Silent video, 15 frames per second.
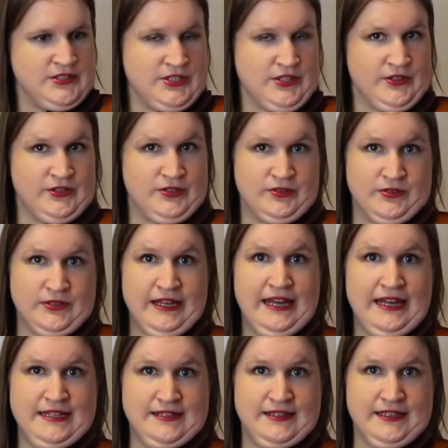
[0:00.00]
So you
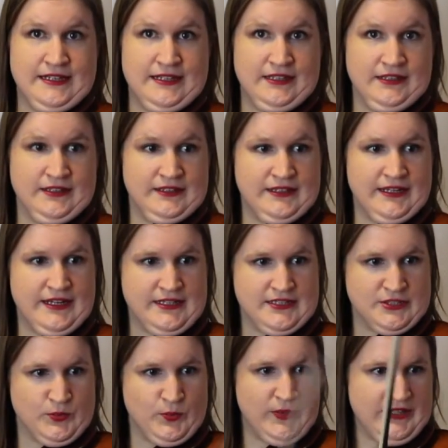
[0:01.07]
end there
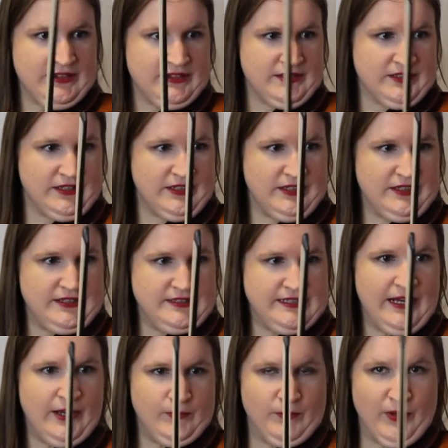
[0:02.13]
nice with
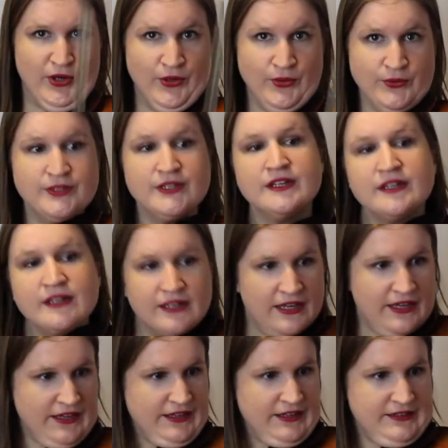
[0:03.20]
down bow.
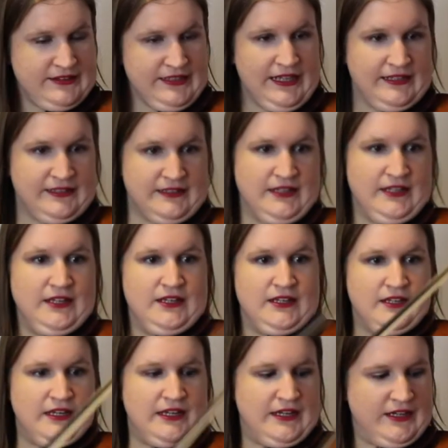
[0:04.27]
Then
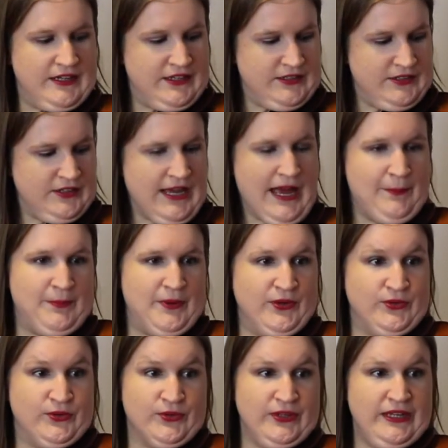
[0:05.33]
up
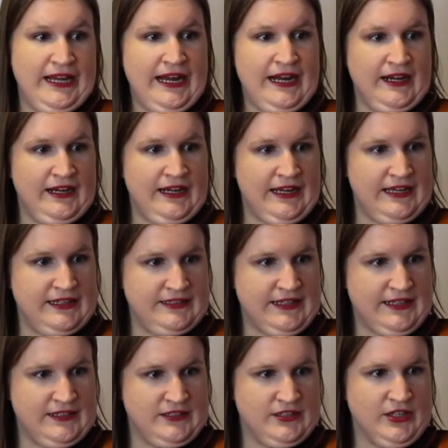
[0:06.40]
bow through the air. And
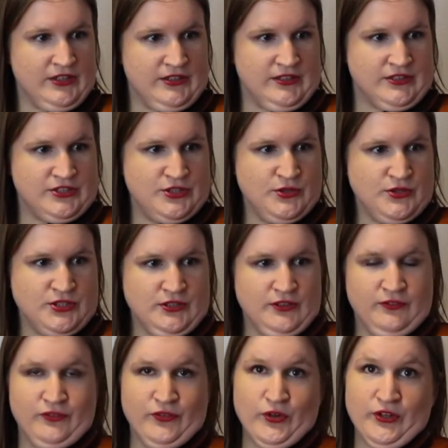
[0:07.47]
then choose a
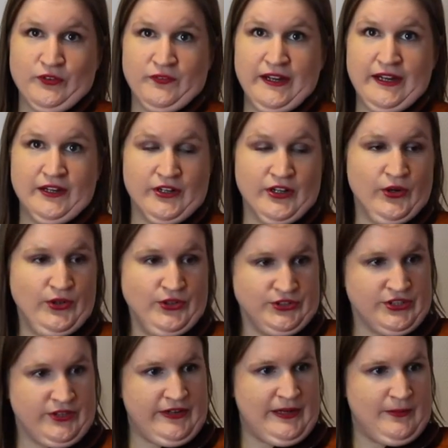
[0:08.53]
fourth finger
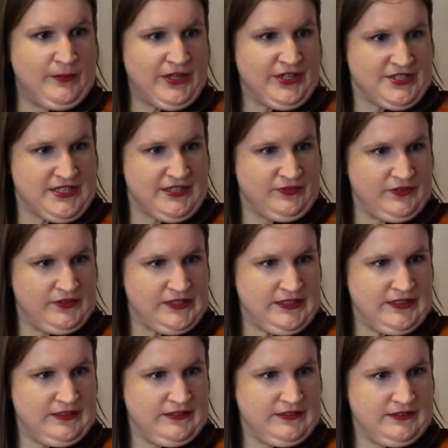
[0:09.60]
also in bar
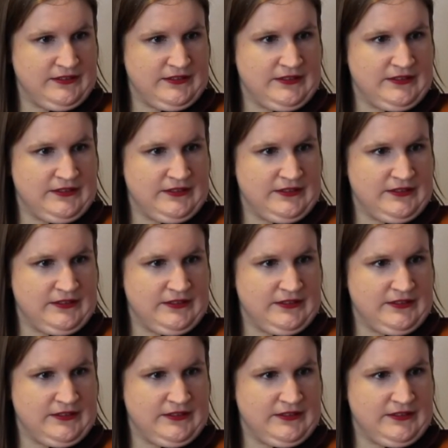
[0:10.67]
17.